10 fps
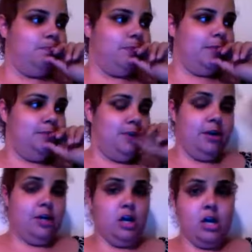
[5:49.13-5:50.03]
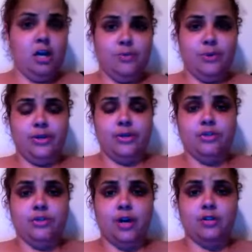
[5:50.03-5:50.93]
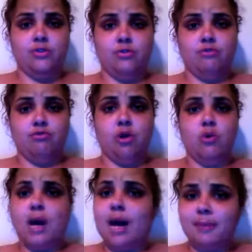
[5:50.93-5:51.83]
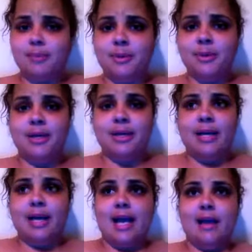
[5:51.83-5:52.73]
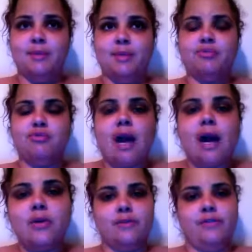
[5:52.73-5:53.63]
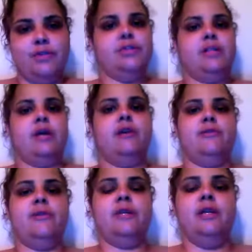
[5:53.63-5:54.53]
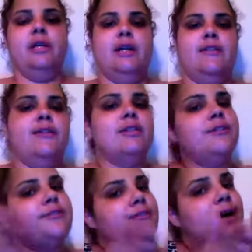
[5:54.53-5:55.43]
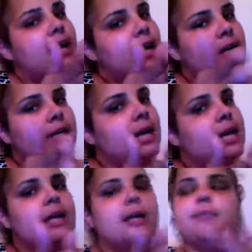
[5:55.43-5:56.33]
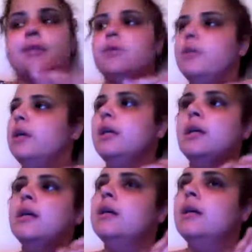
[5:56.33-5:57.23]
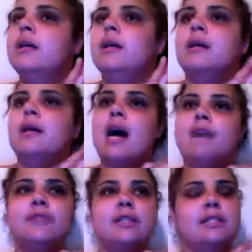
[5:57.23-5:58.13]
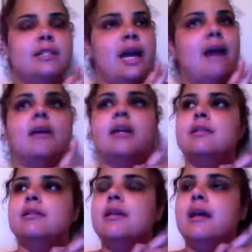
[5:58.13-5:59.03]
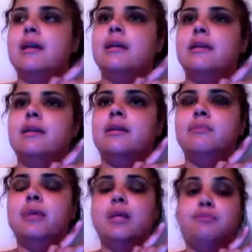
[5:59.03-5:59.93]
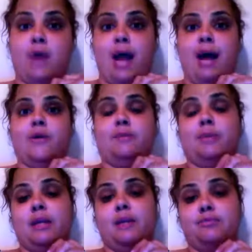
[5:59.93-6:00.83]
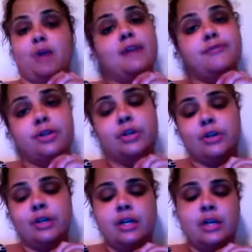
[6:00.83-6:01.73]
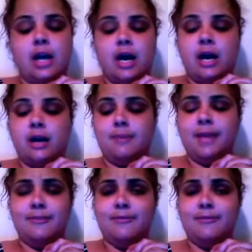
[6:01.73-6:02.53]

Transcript: is very hard when you're trying to grow up and be proud of yourself. And there's a fine line between confidence and arrogance and being proud and being prideful. And at